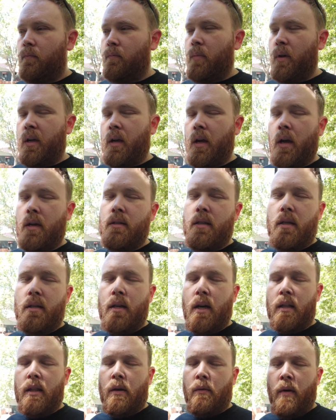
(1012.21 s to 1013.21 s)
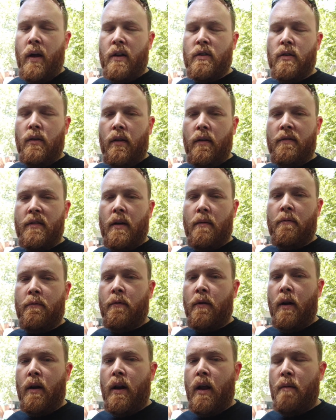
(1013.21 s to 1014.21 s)
because he's got the Rancher lift up
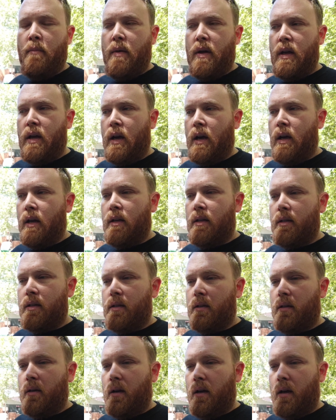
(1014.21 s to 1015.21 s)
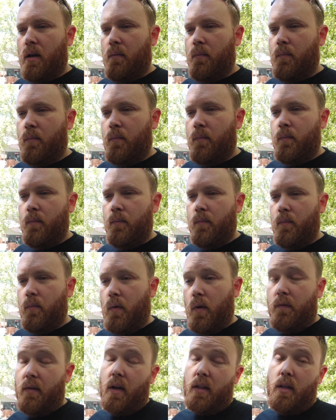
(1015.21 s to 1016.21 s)
front, and because um,
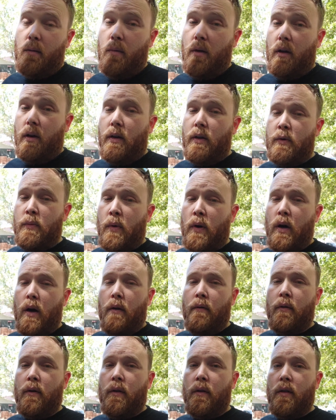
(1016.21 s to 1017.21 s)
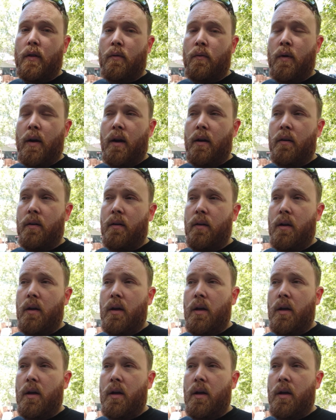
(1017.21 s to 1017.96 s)
we've got the ability to spring over the rear,